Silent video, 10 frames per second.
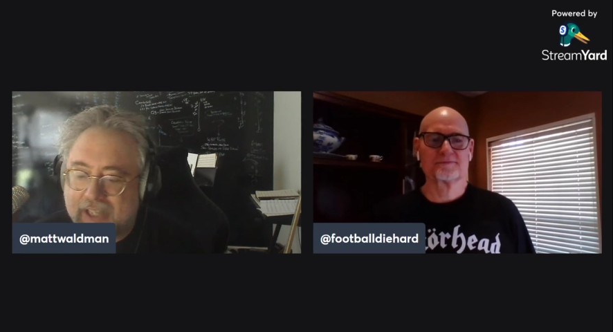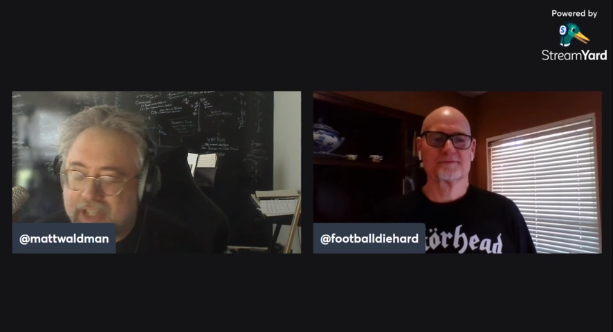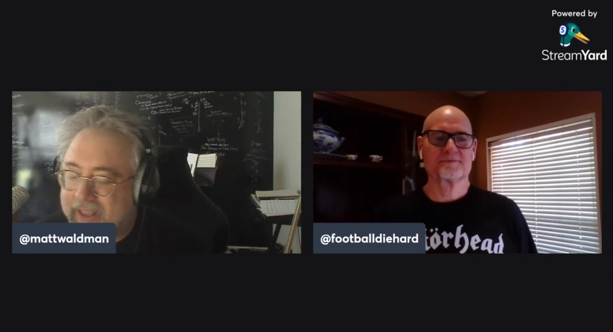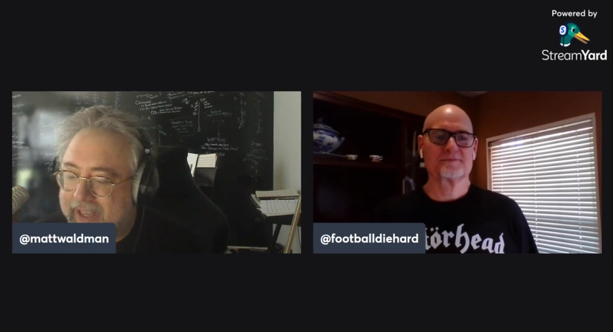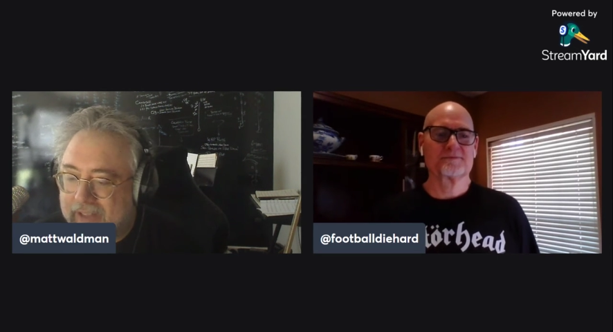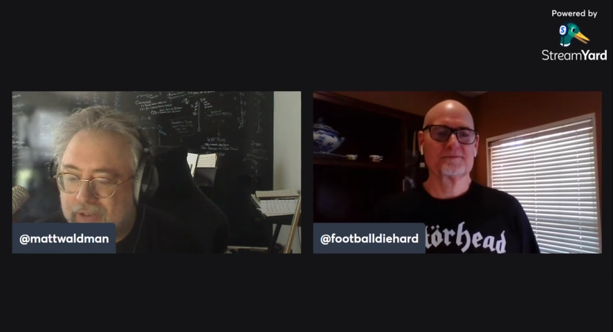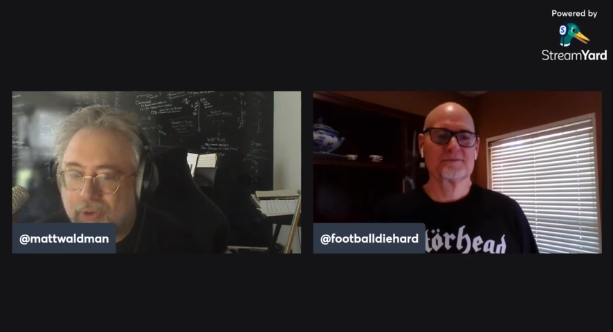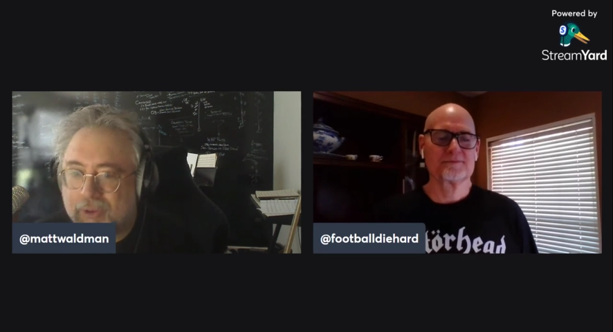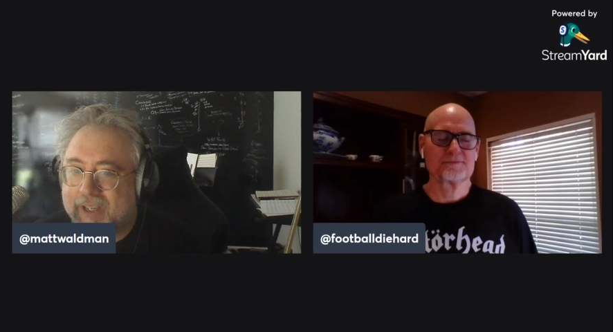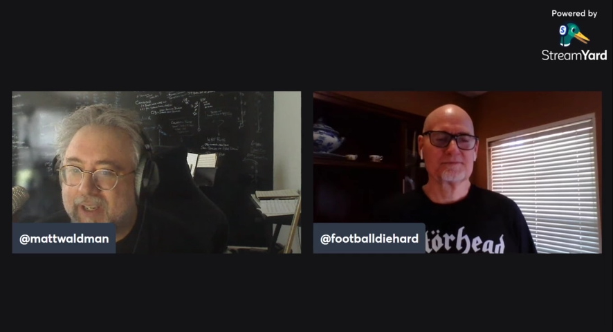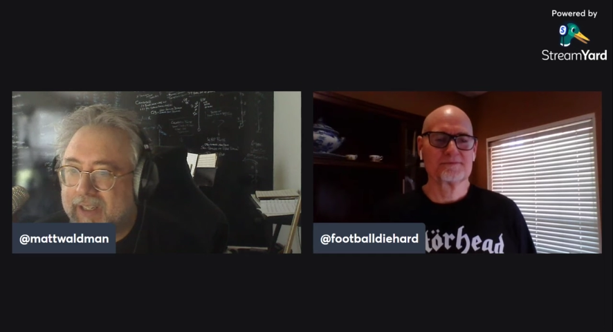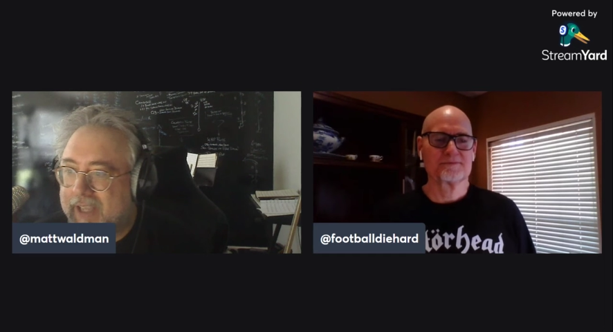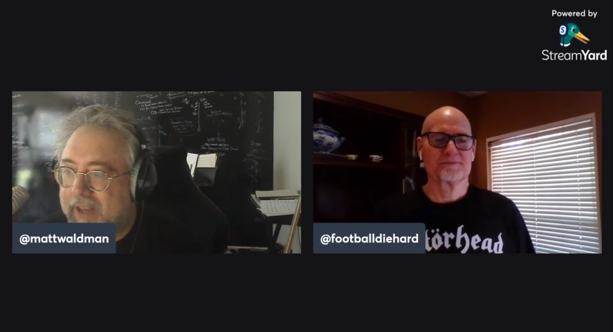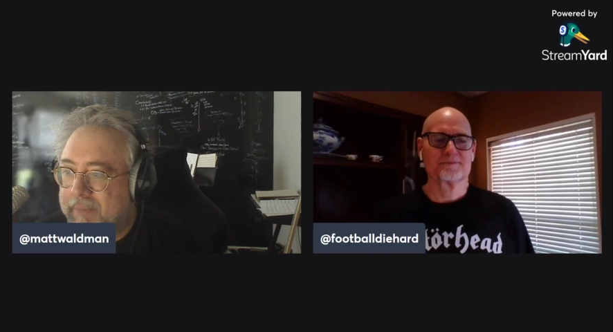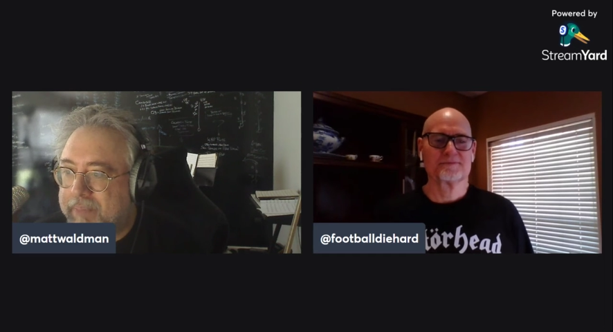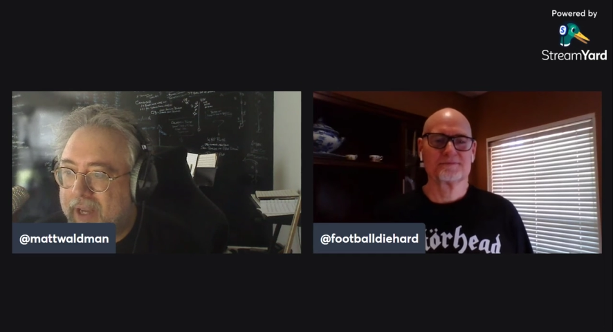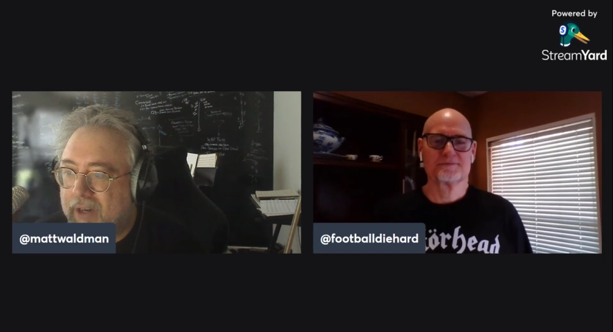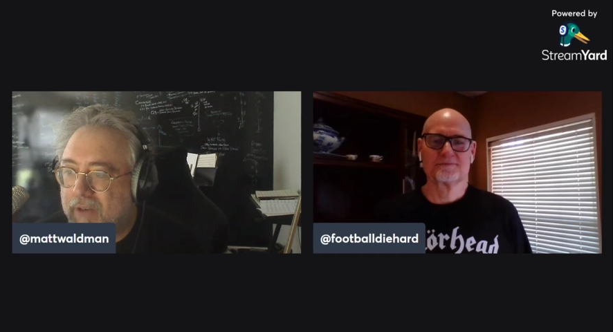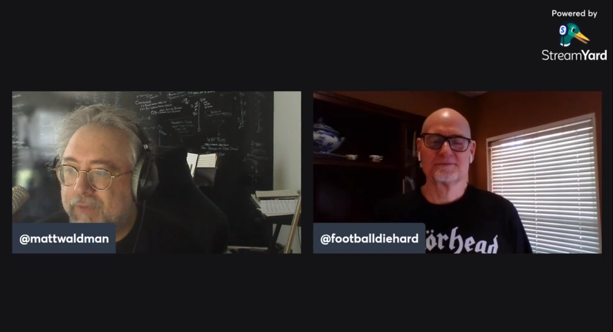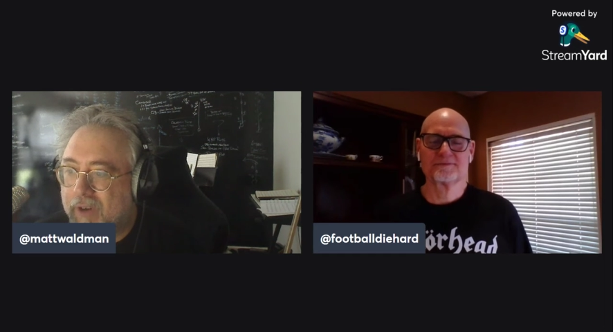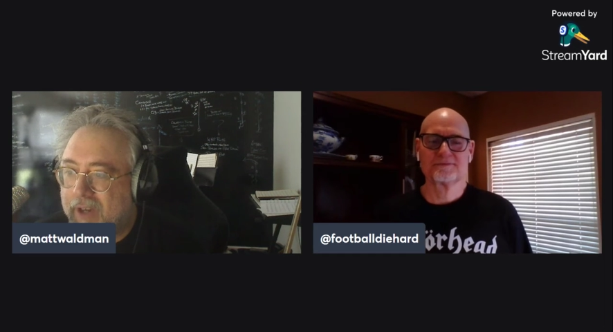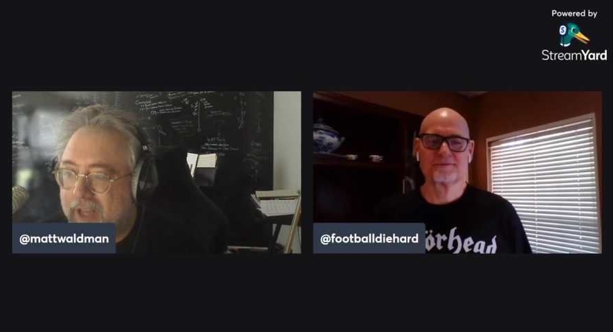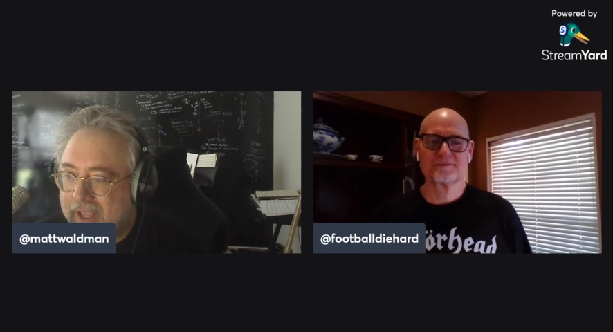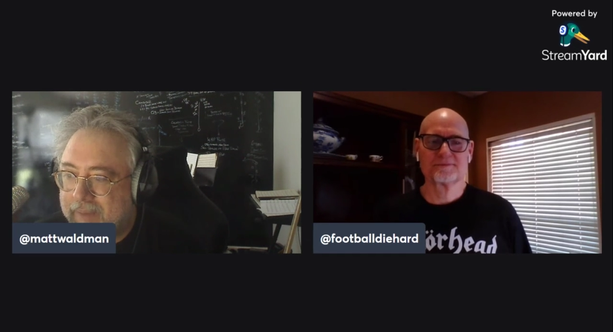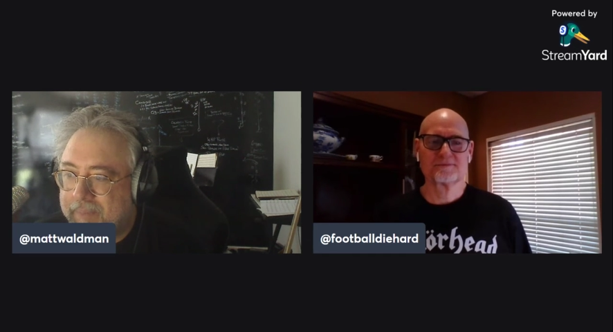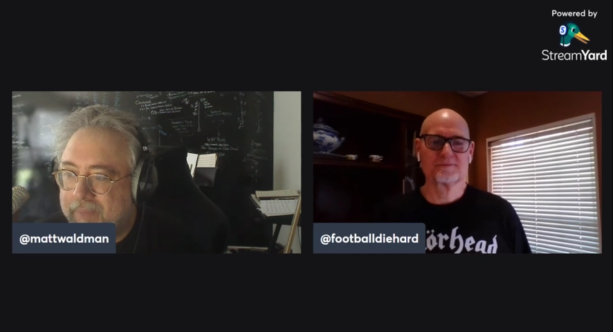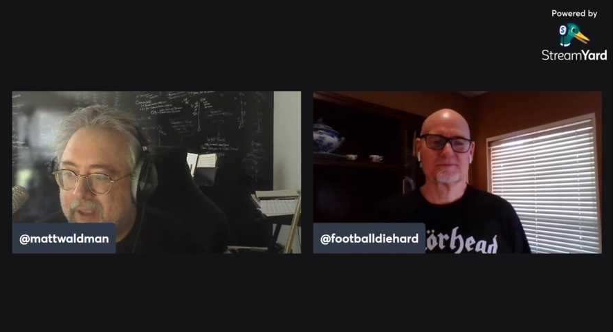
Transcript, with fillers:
Speaker 1: I think it's only going to get better for him